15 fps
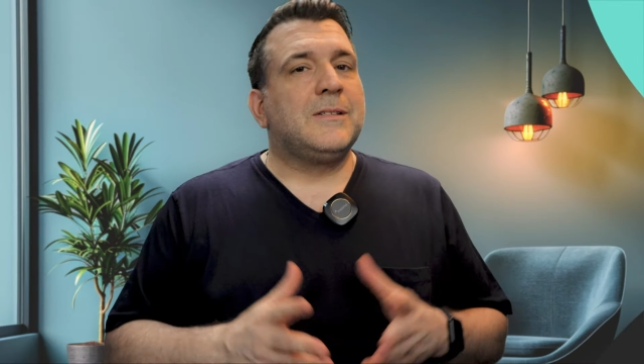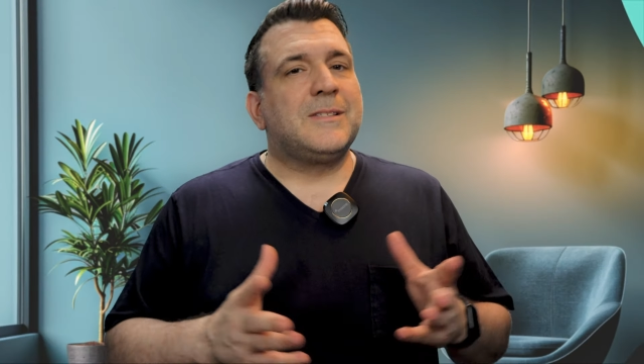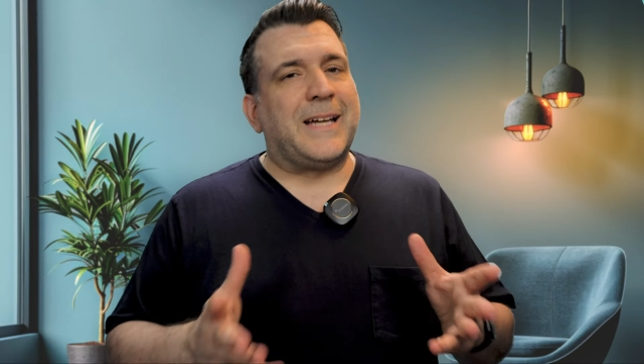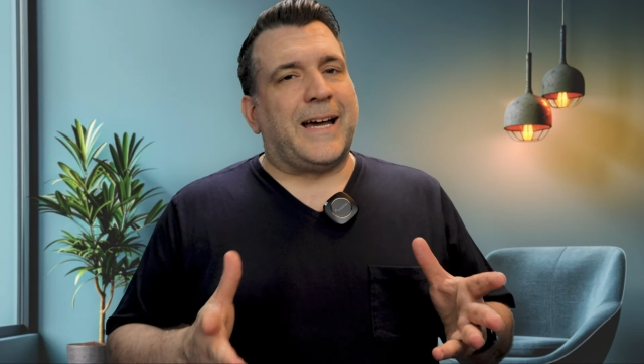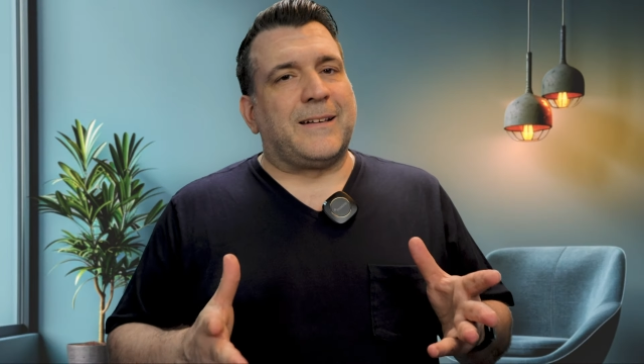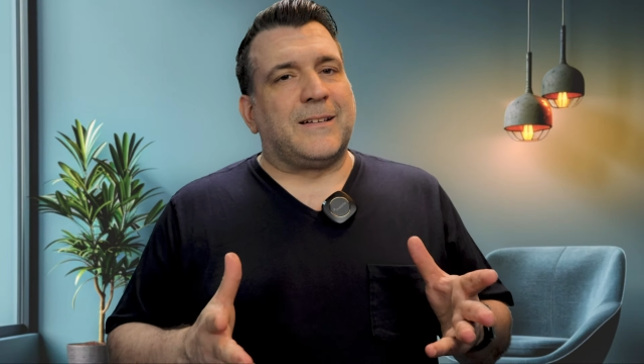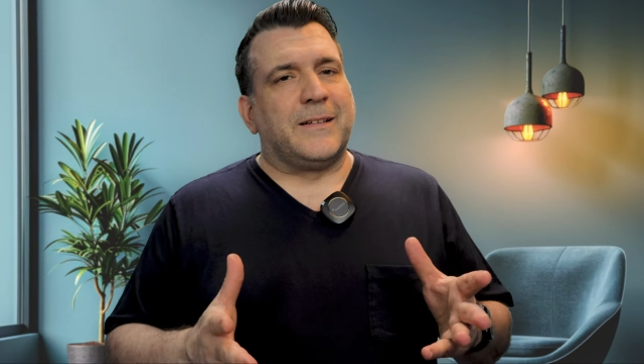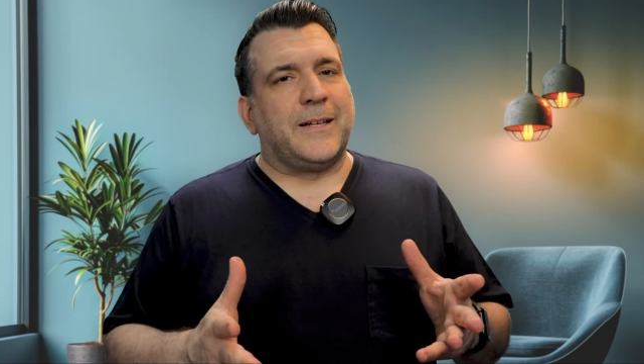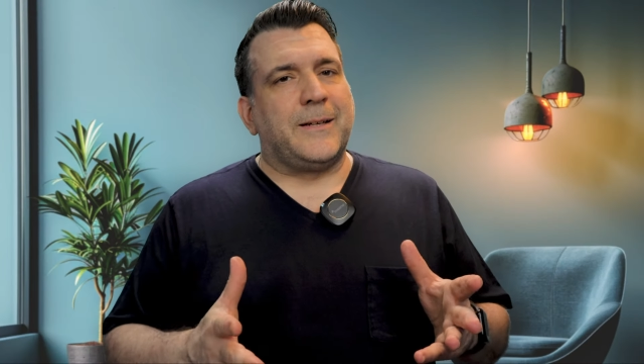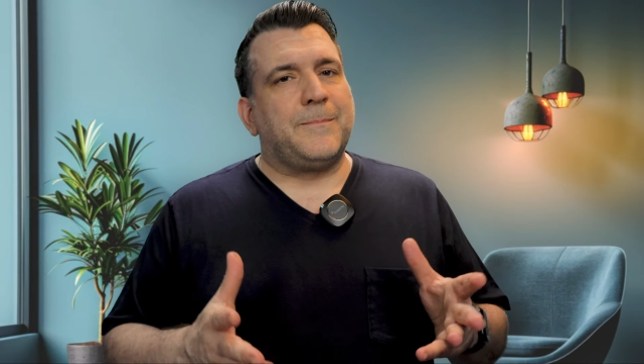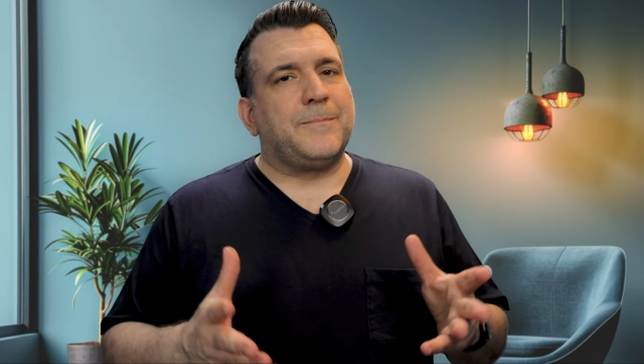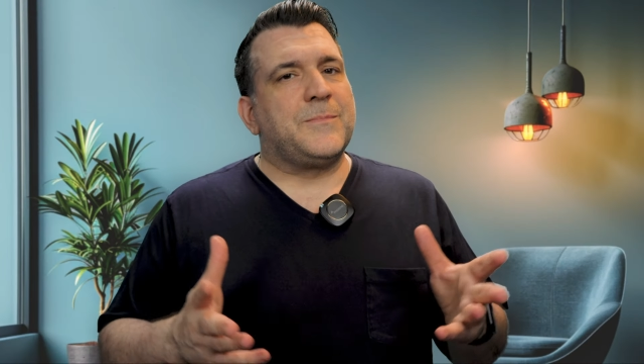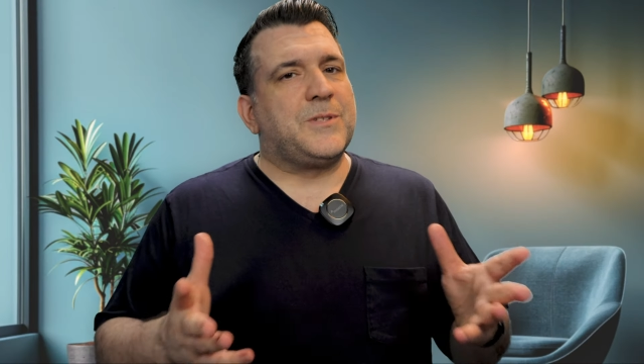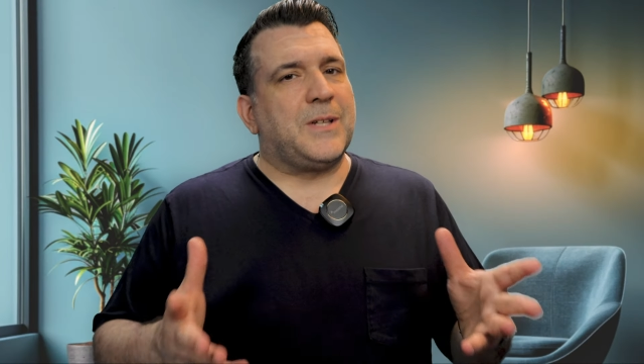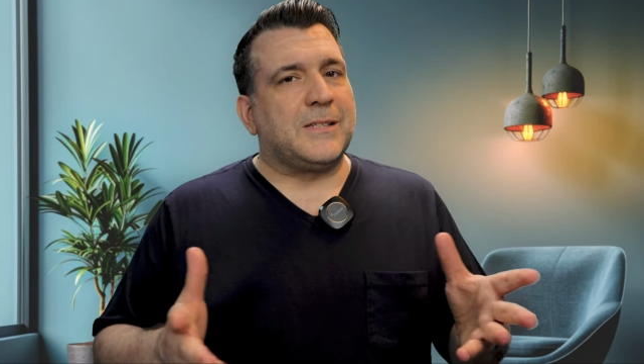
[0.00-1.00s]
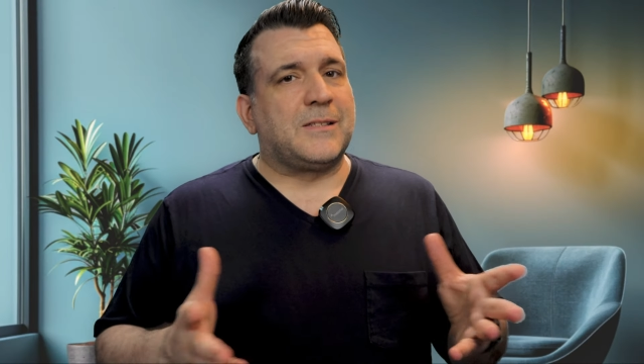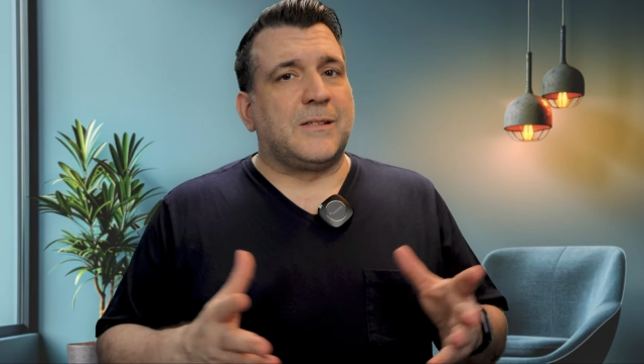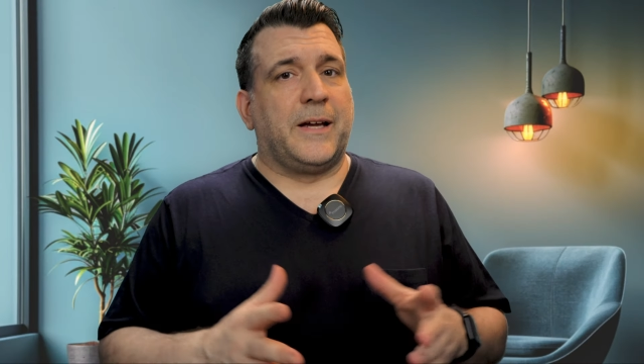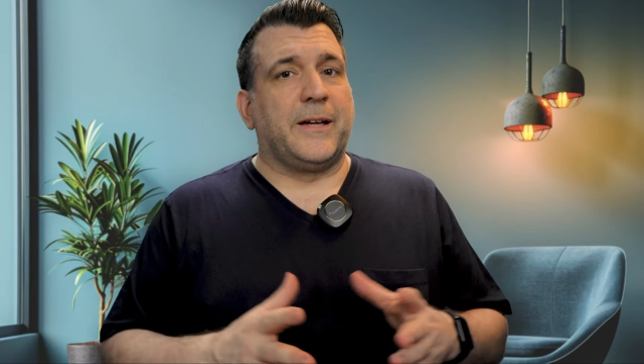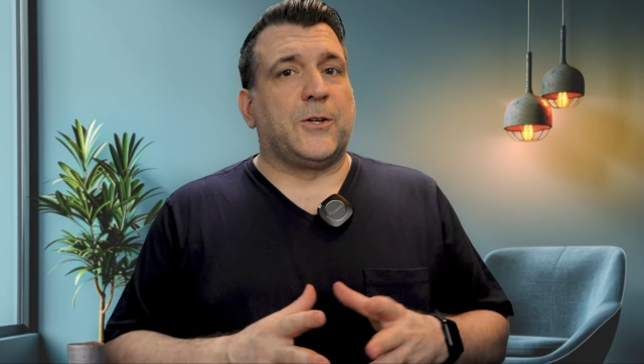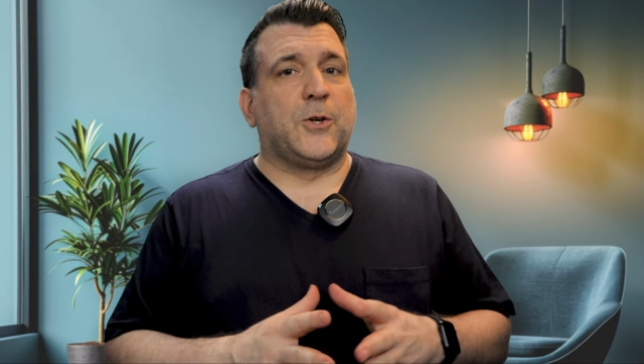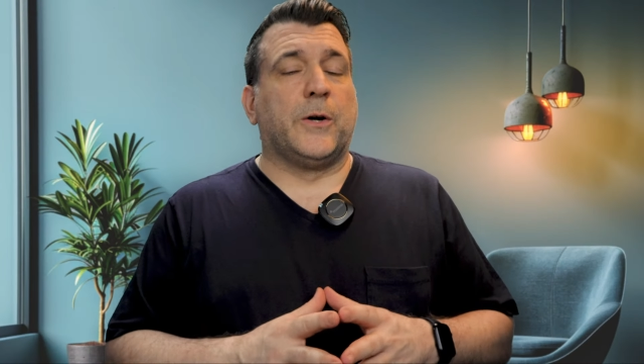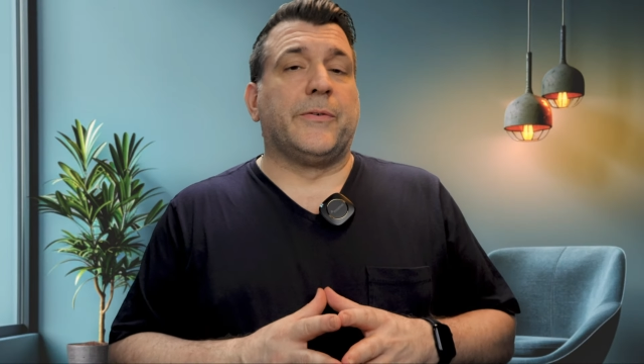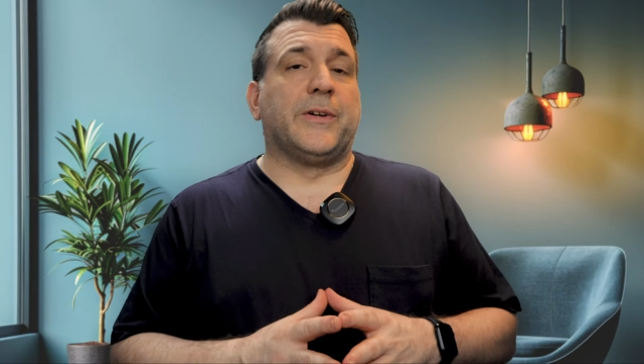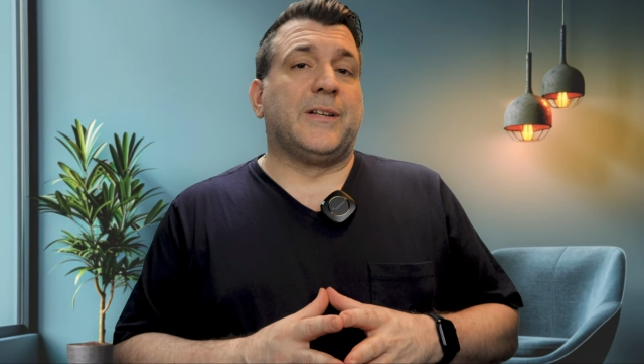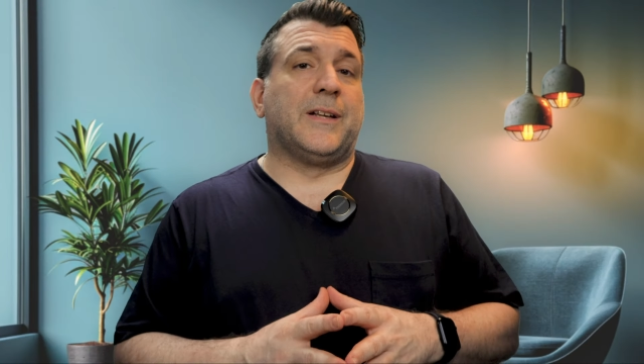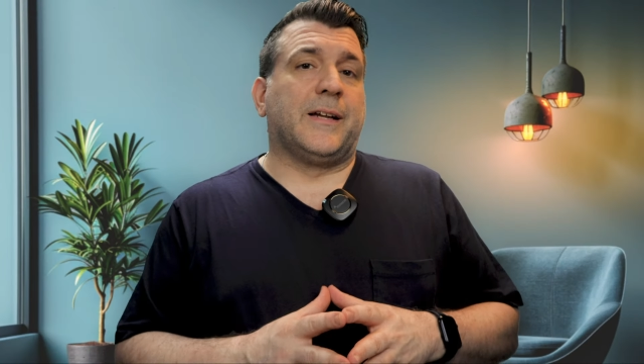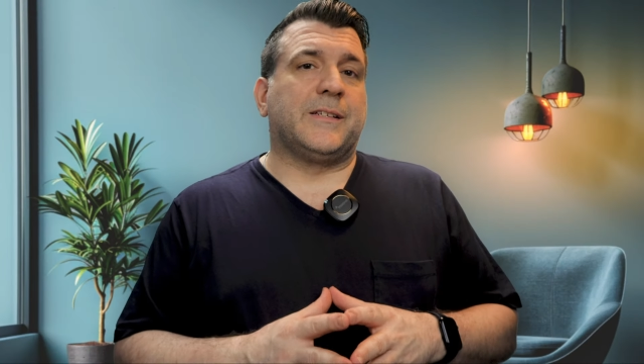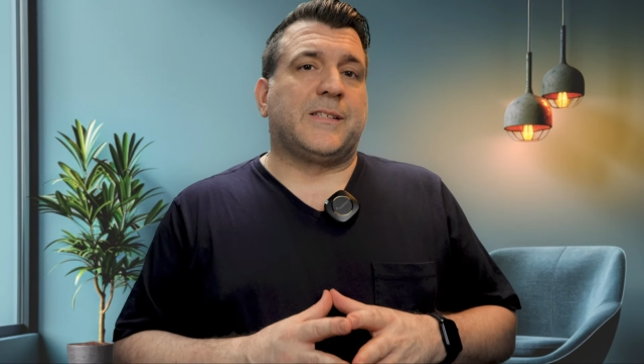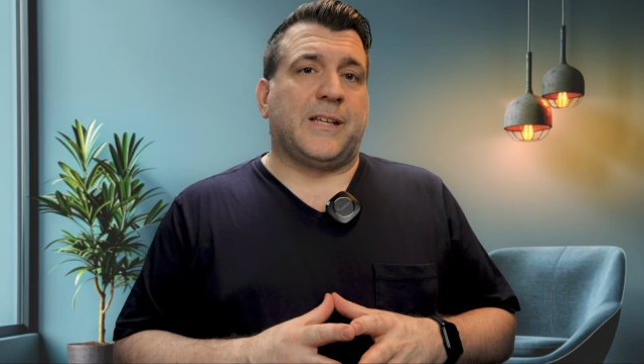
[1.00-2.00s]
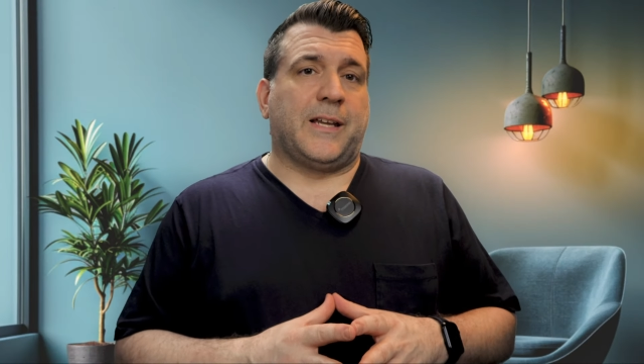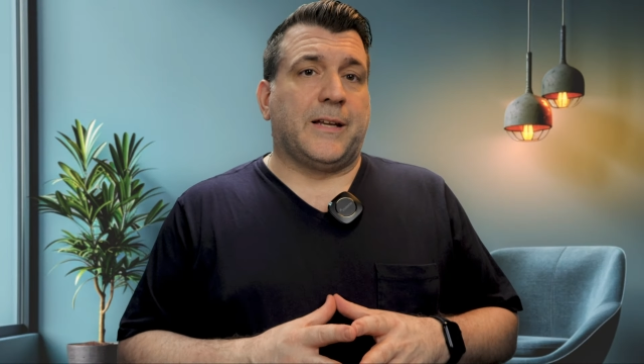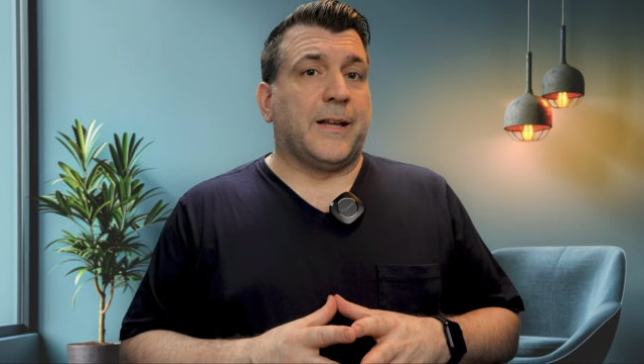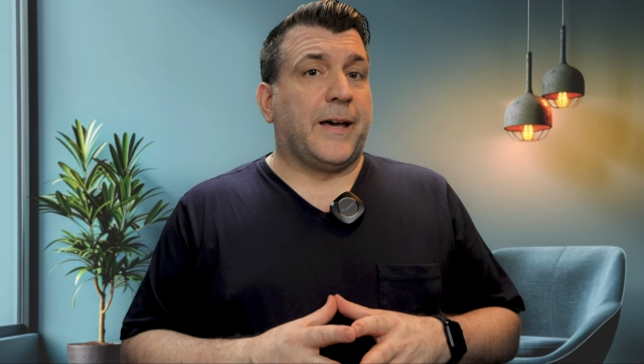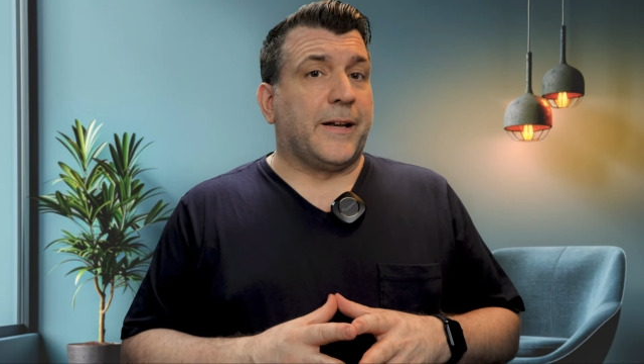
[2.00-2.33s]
Sadly, just like COVID-19